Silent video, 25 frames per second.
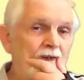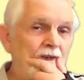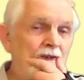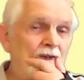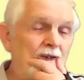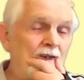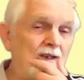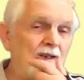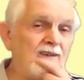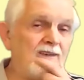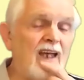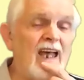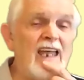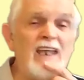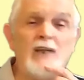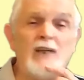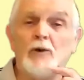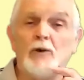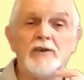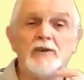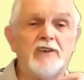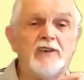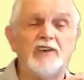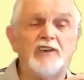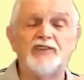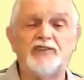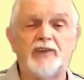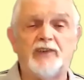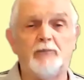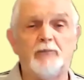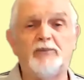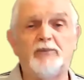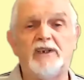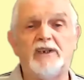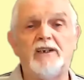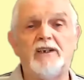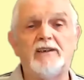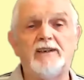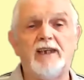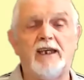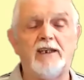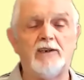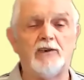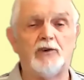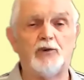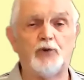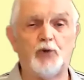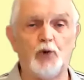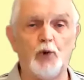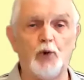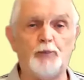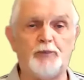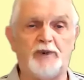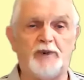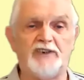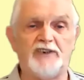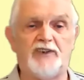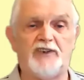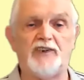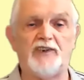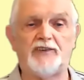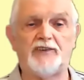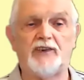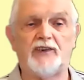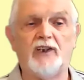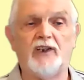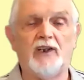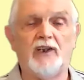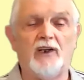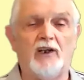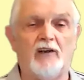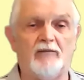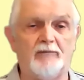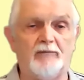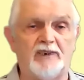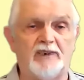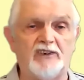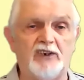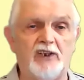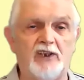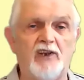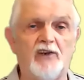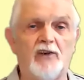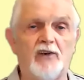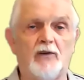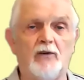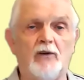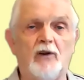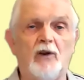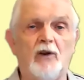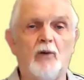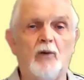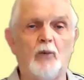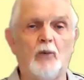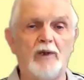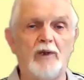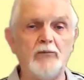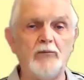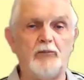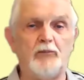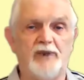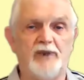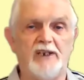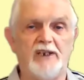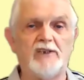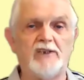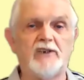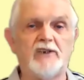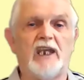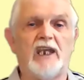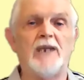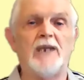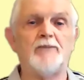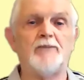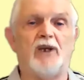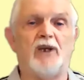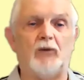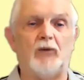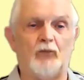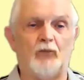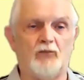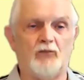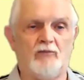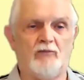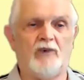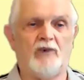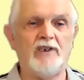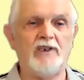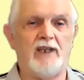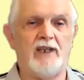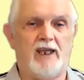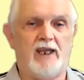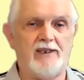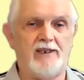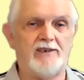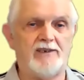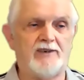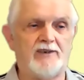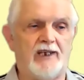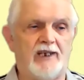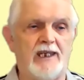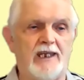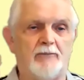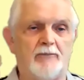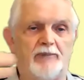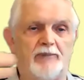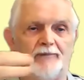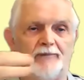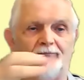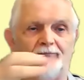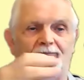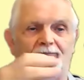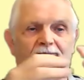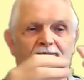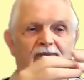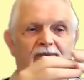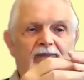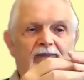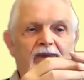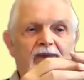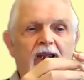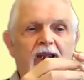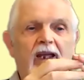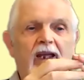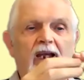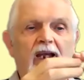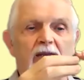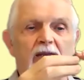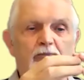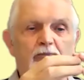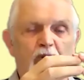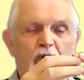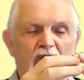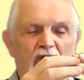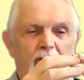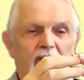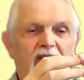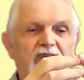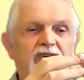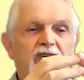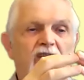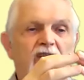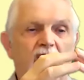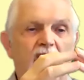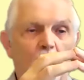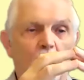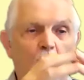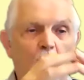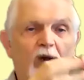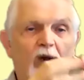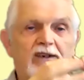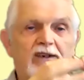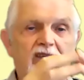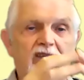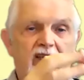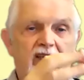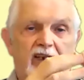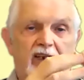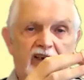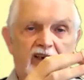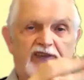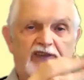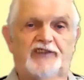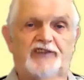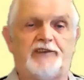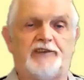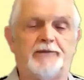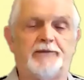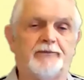a diode is simply getting 2 pieces of material, one p-type, one n-type, and put them into the one case.